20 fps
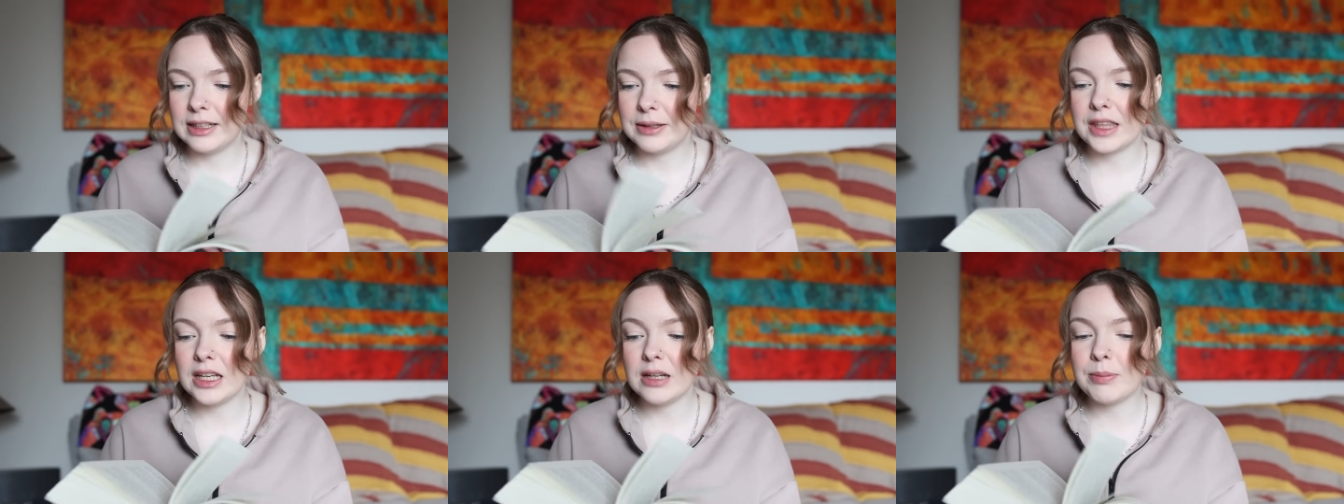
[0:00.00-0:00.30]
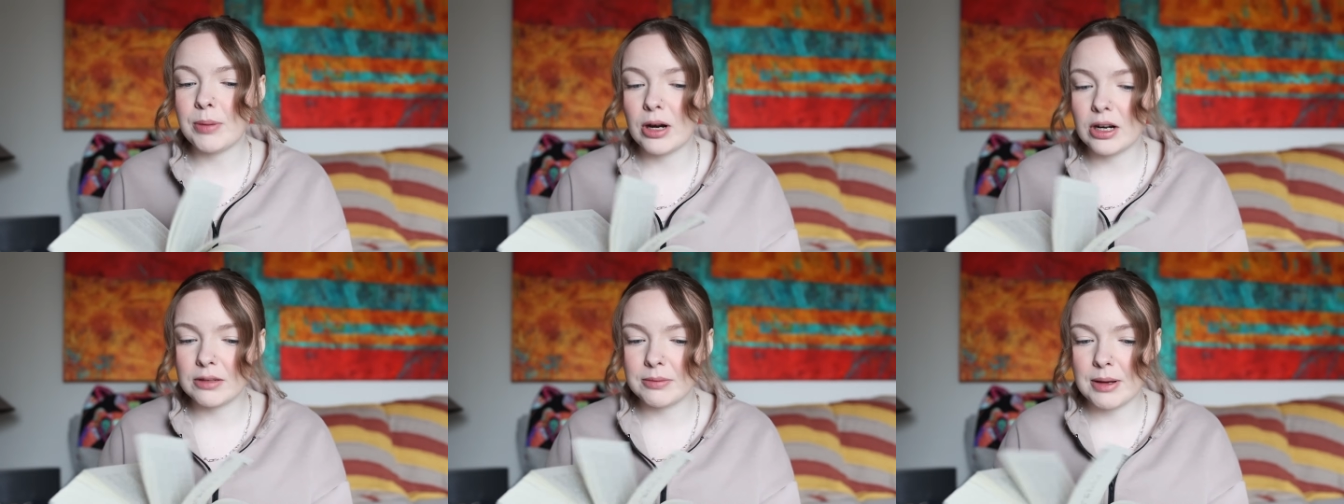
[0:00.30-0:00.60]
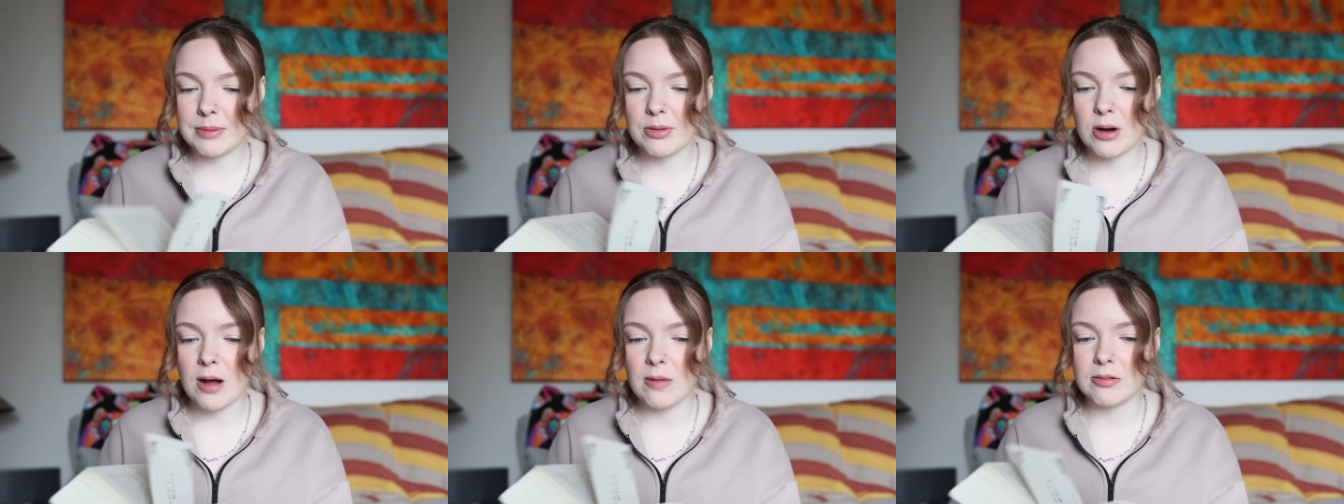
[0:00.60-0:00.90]
think part of
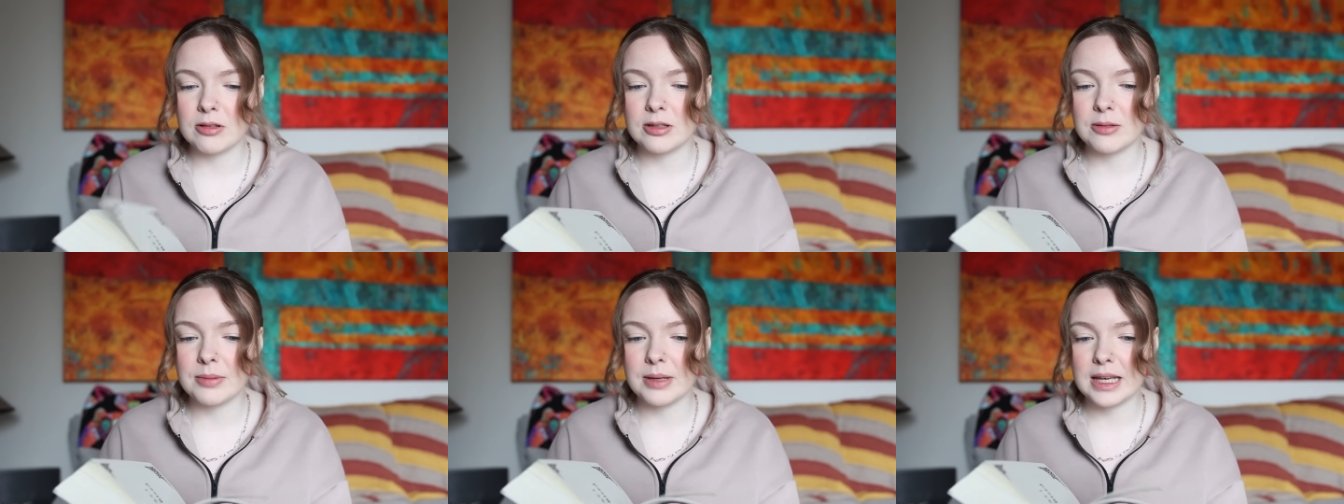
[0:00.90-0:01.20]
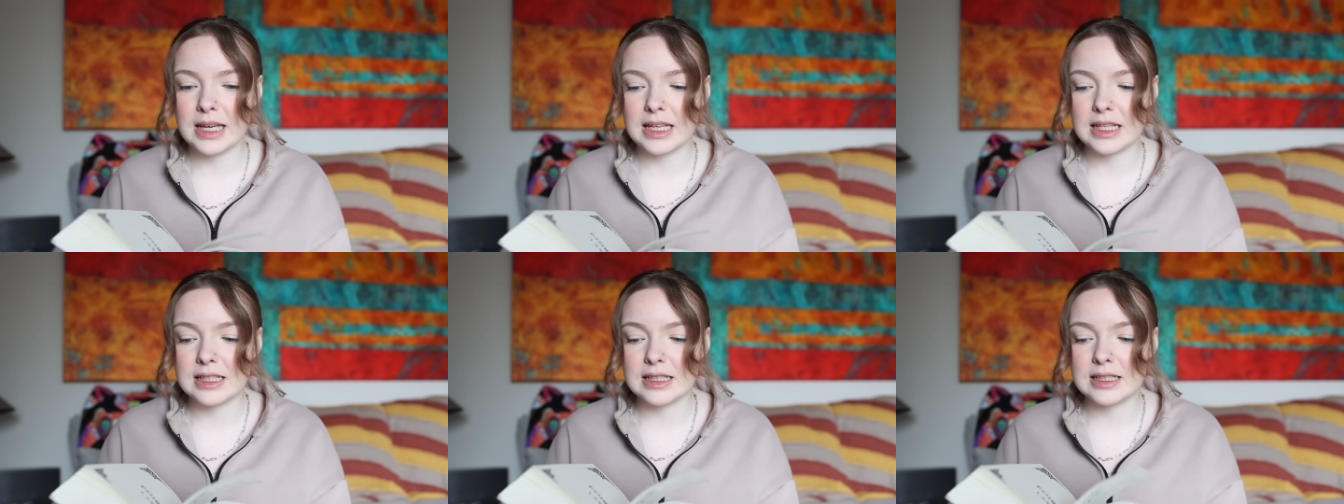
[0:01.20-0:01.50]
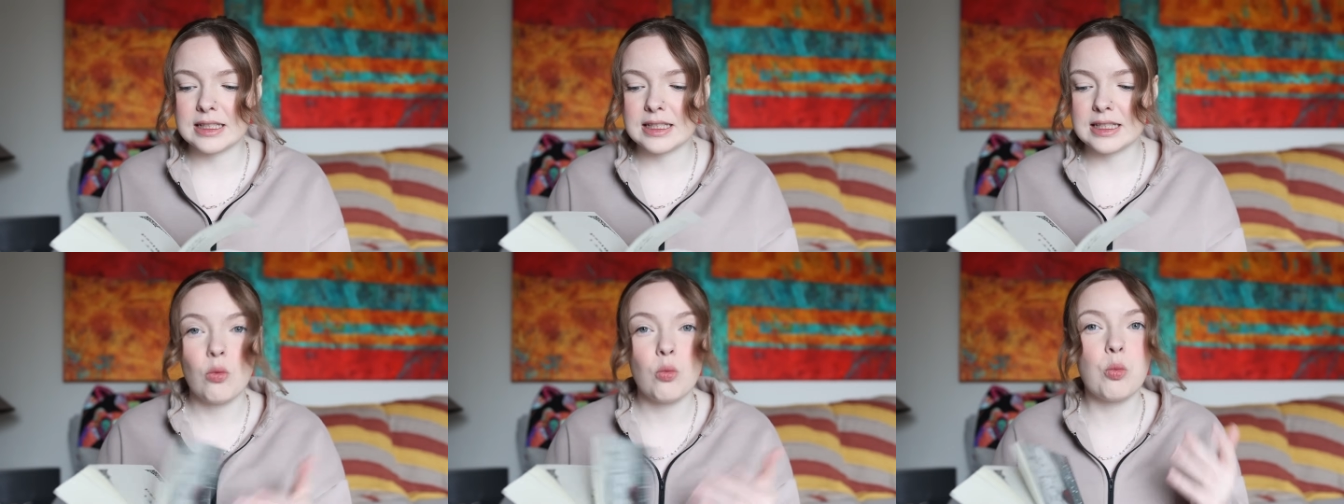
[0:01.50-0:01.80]
my problem
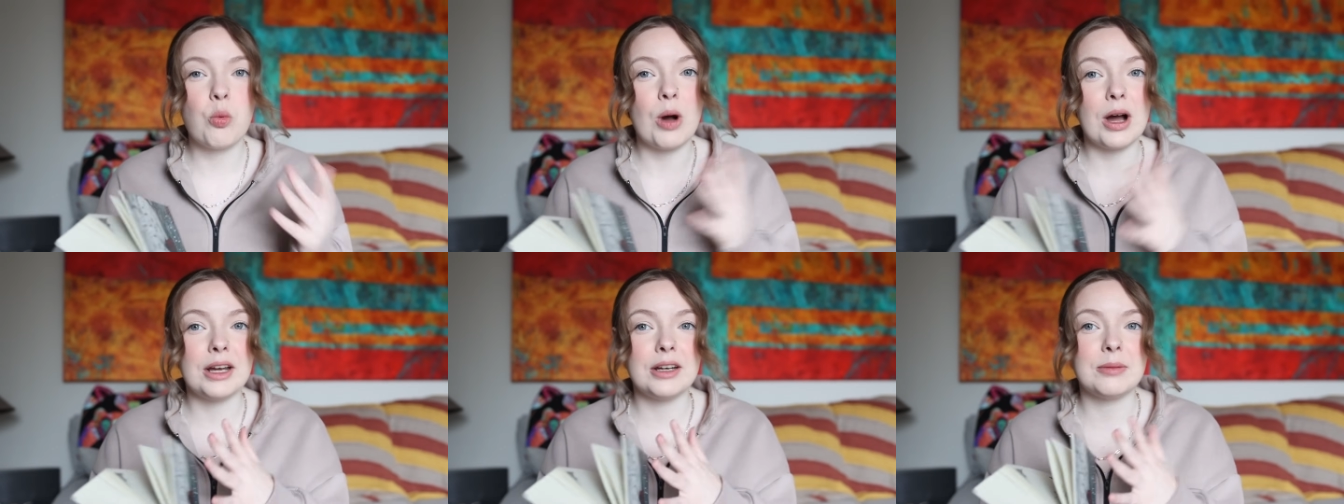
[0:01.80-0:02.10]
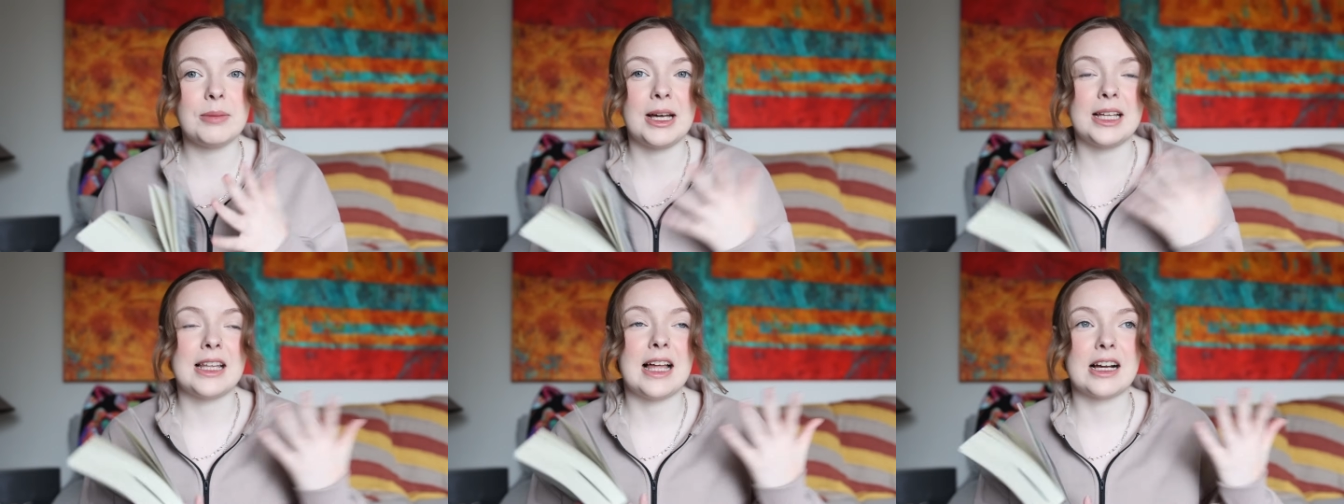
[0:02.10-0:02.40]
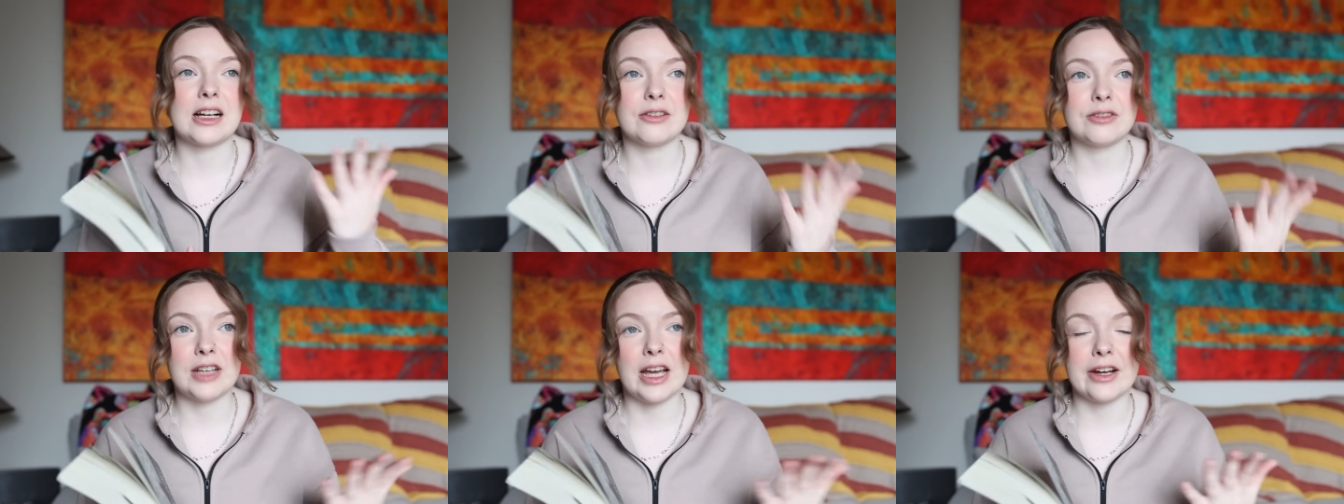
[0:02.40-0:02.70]
is one, my
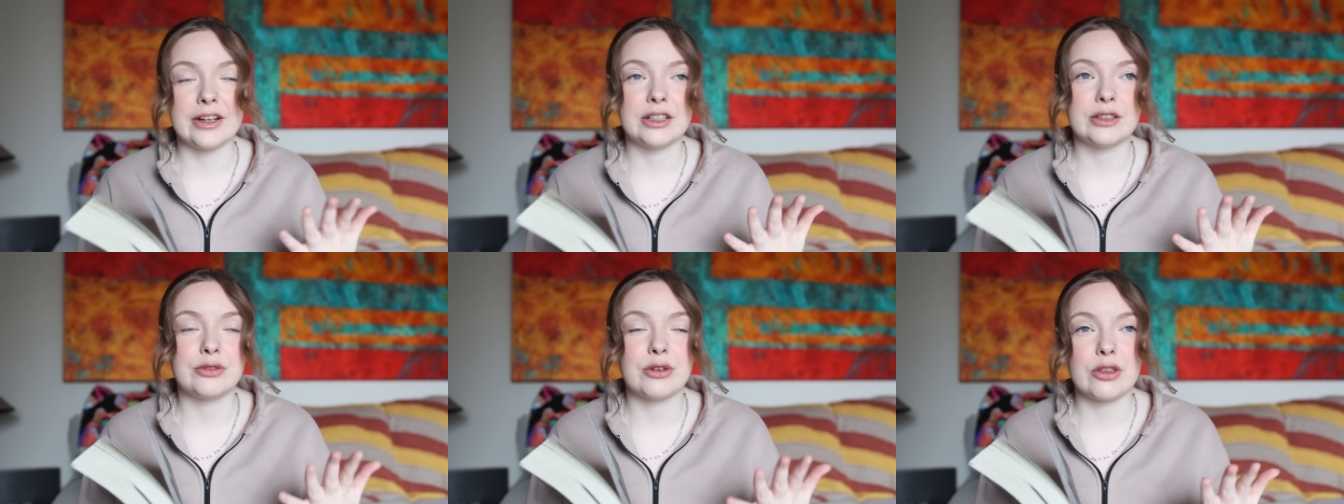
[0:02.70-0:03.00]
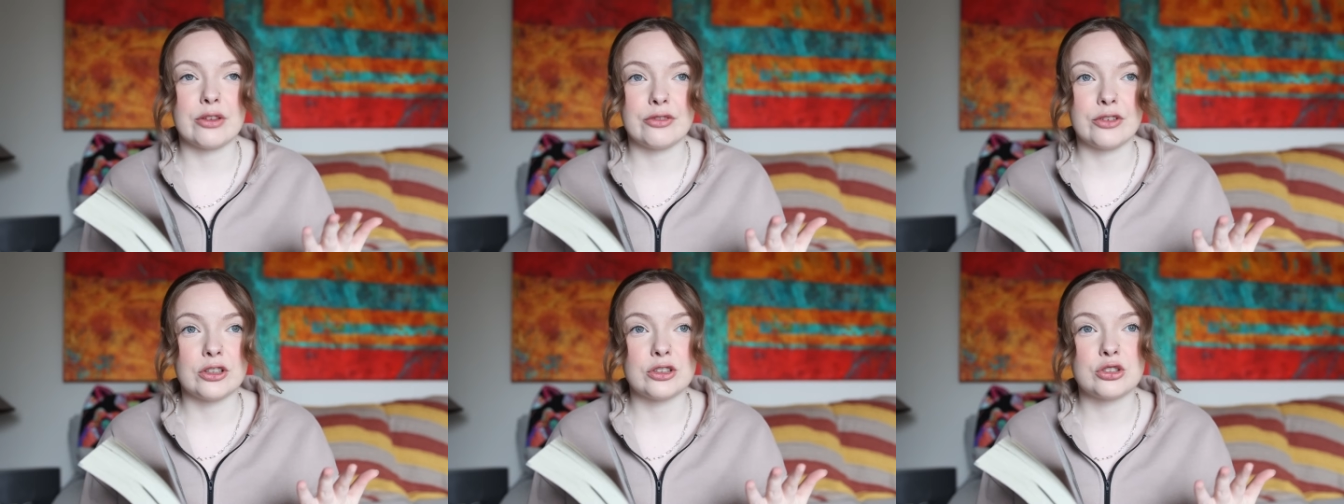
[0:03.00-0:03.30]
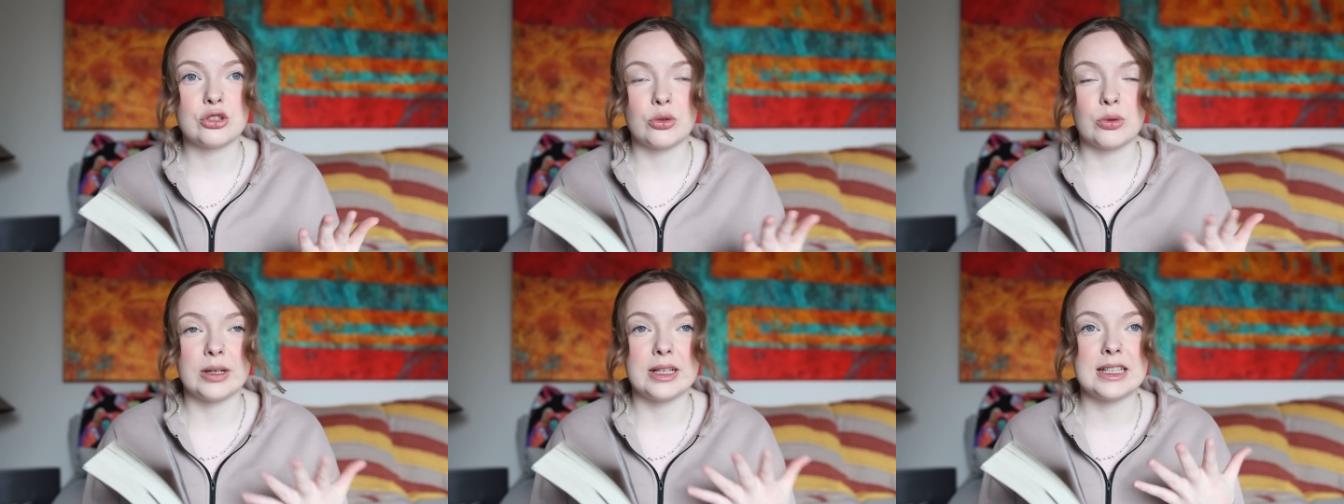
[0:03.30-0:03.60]
lack of caring for the first
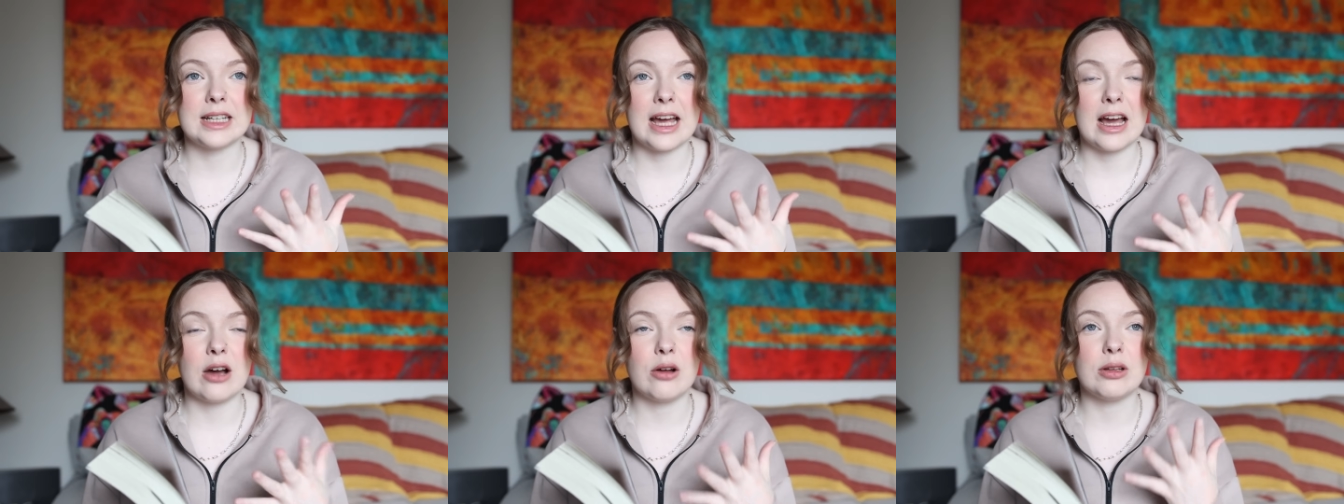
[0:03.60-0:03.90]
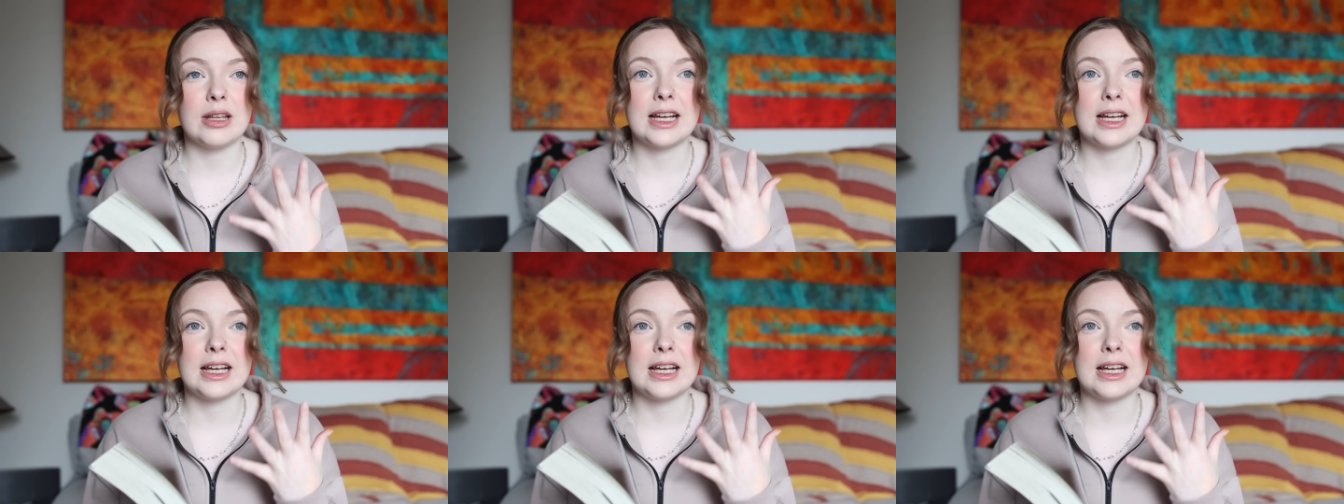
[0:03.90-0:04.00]
story now.